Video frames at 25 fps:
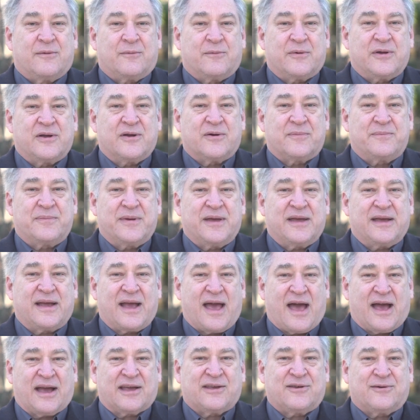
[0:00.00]
We are being
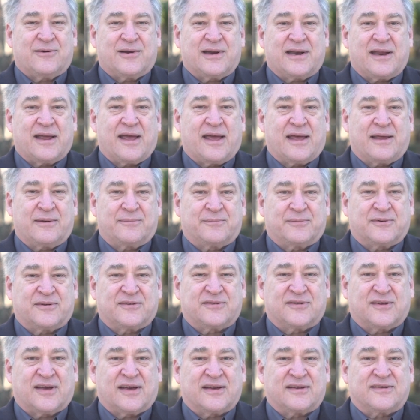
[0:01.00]
accurate and
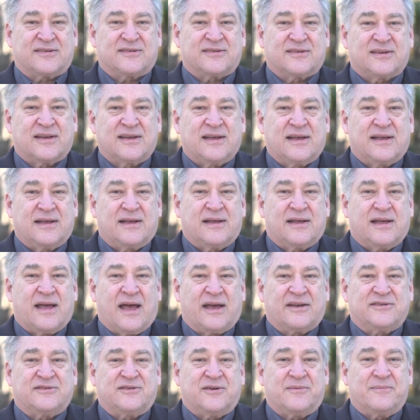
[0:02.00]
precise.
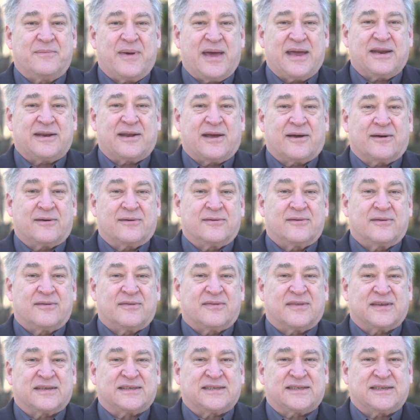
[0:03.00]
As you may know,
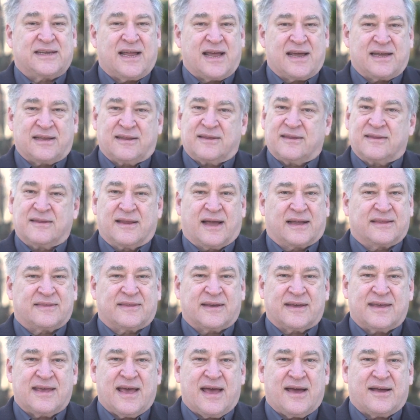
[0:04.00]
the state, not
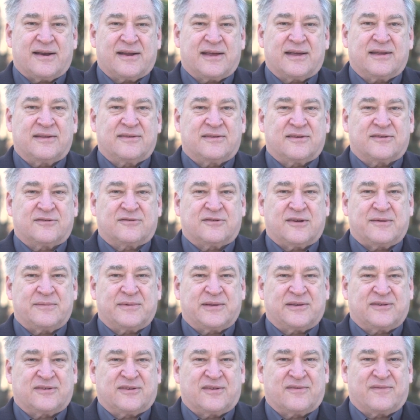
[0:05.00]
the county,
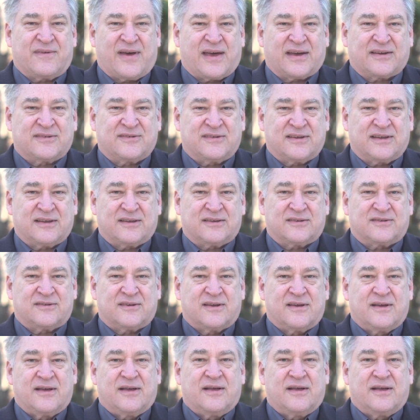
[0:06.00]
distributes the vaccines.